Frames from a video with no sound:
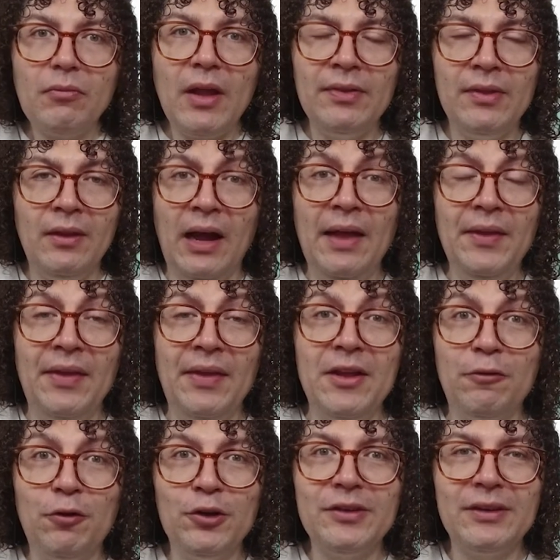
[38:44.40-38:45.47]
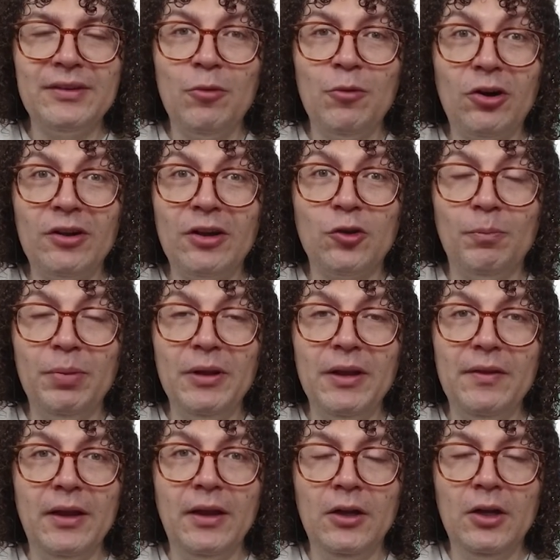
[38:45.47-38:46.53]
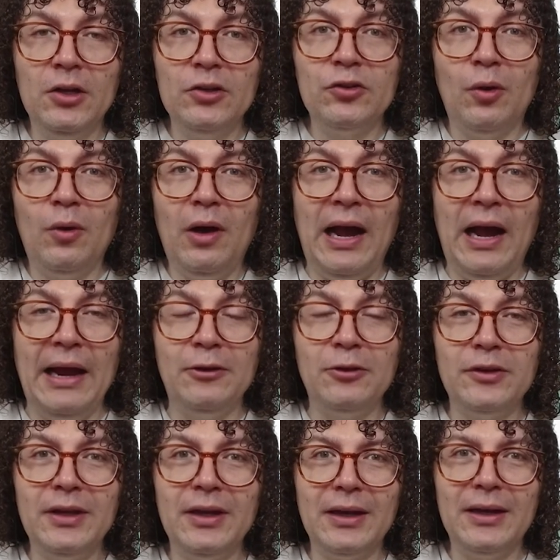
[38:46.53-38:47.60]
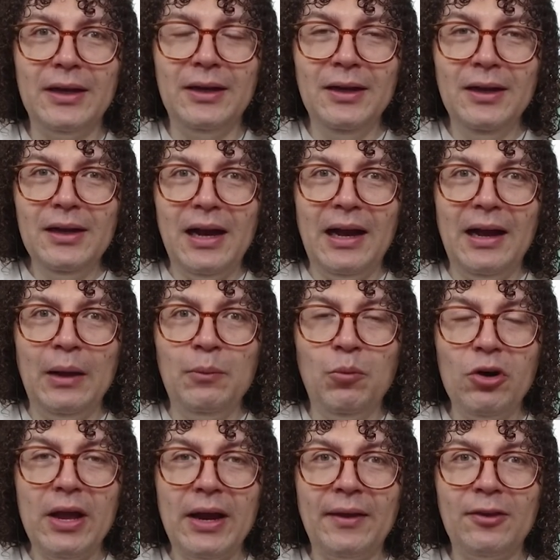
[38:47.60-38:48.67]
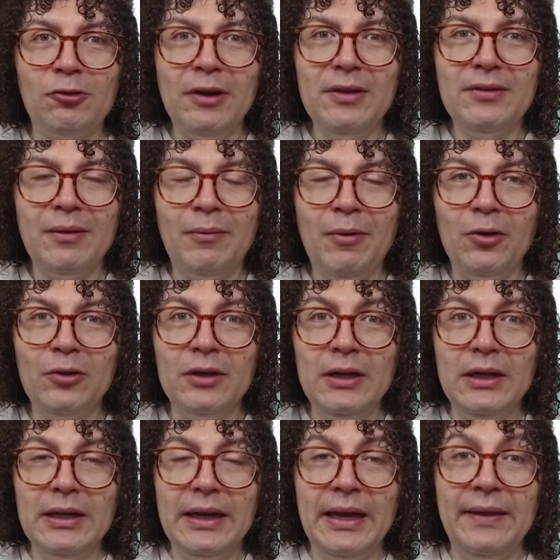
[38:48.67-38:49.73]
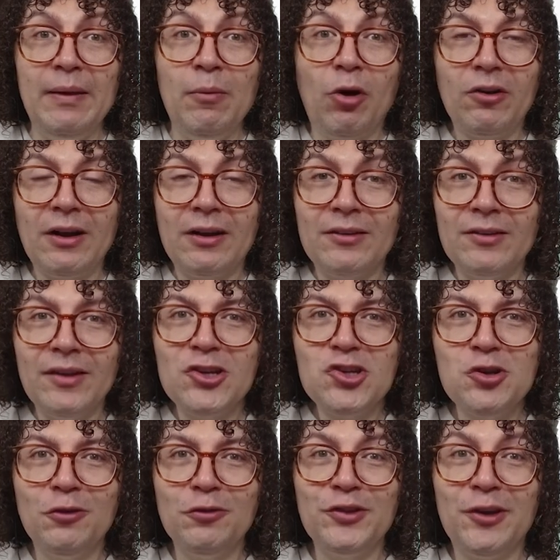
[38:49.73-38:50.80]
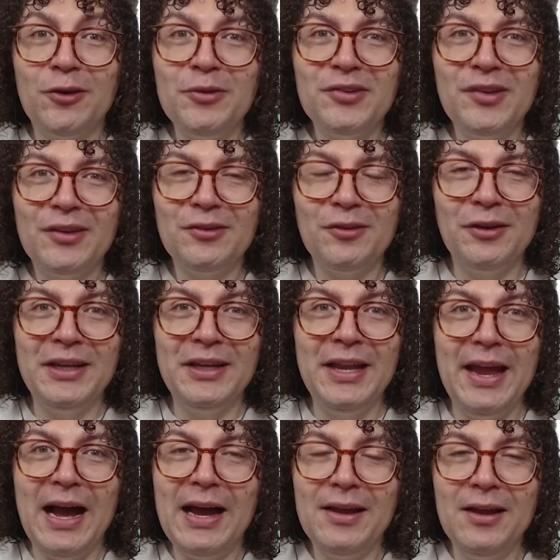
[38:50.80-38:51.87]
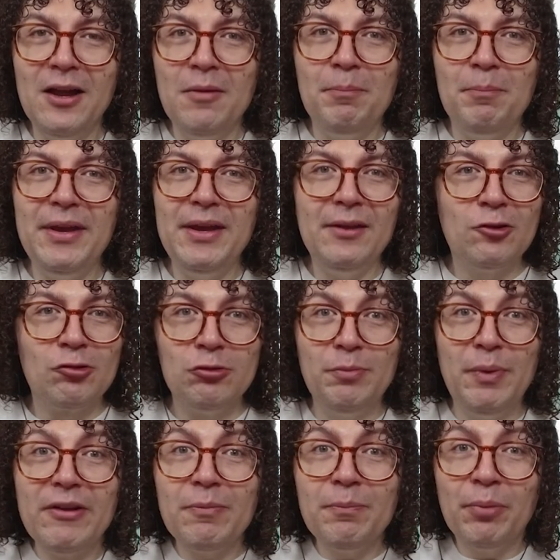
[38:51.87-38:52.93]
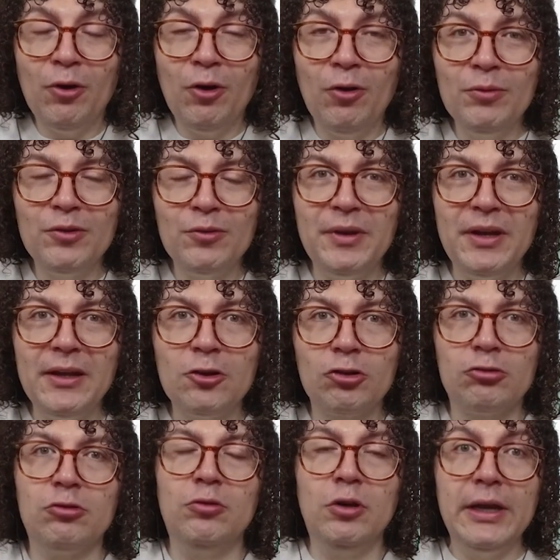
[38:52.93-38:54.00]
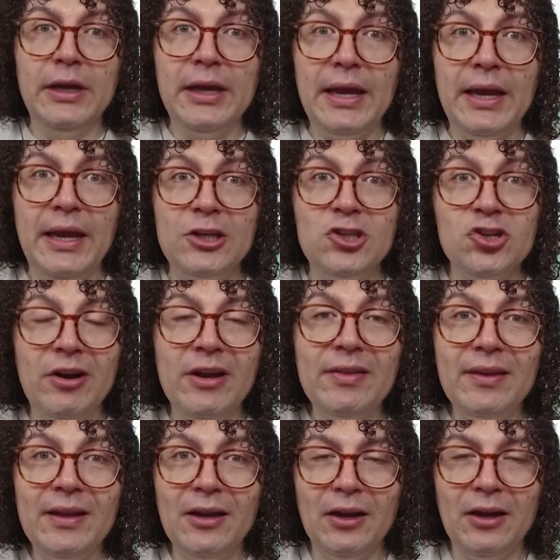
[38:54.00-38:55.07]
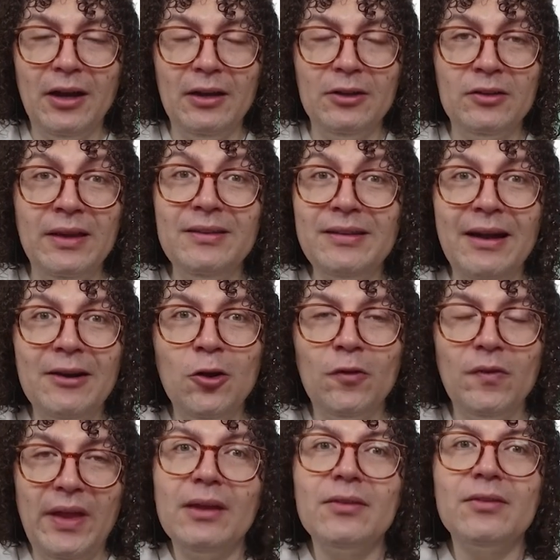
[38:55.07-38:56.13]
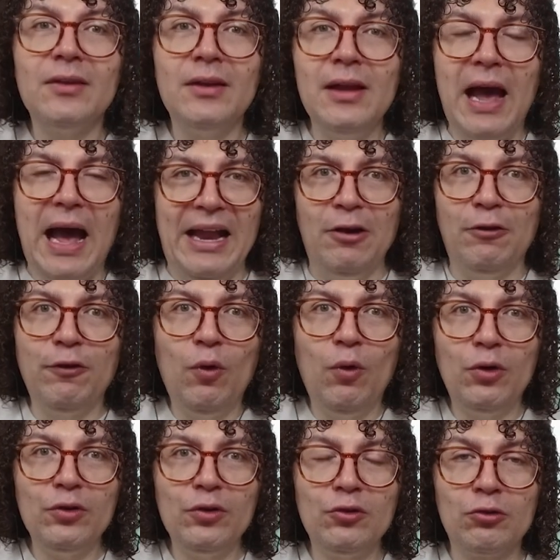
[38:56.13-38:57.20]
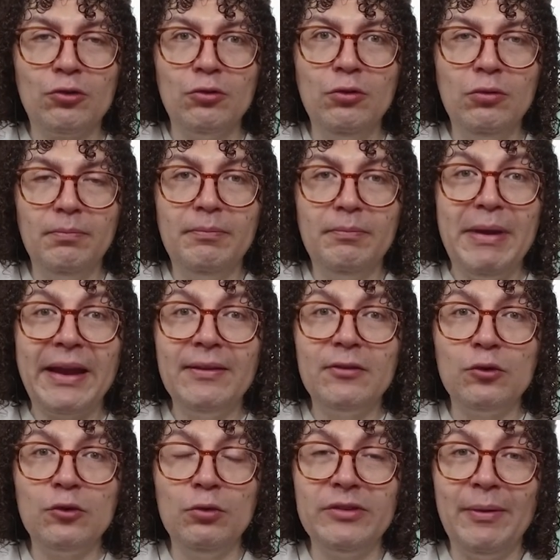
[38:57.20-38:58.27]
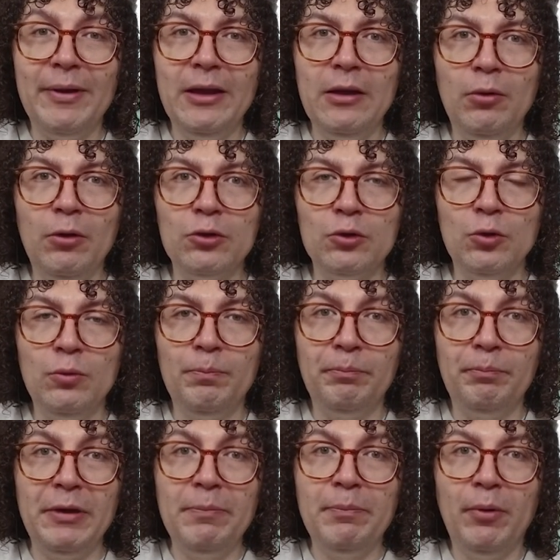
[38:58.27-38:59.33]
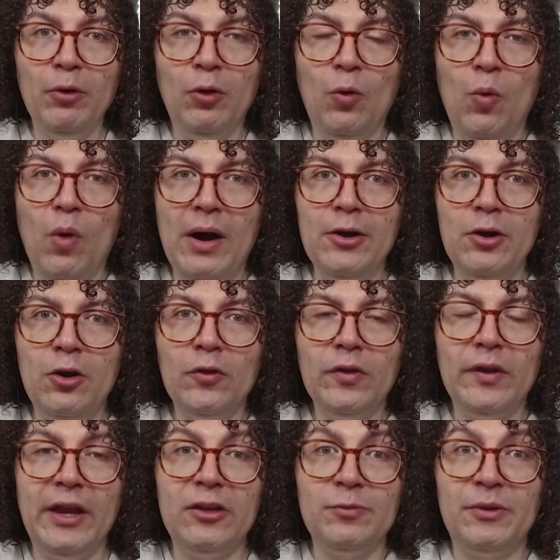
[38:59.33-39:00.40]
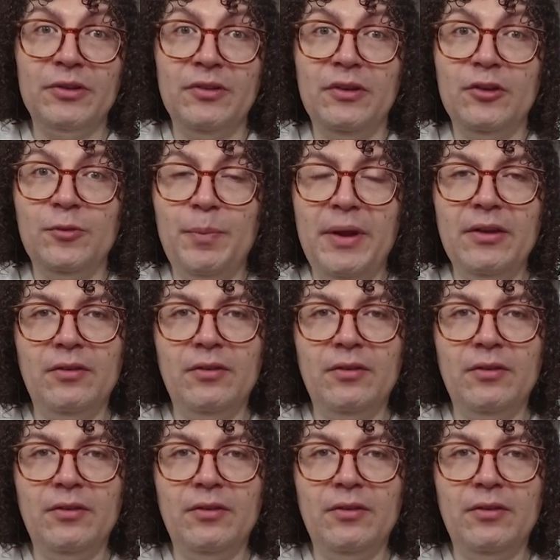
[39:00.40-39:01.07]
and therefore it has democratized completely. So I do think I'm more like a trend is about a democratization of services in AI, be it through better prompts, be it through generating things that are not text, and of course through making these tools available to people who are not experts in this space.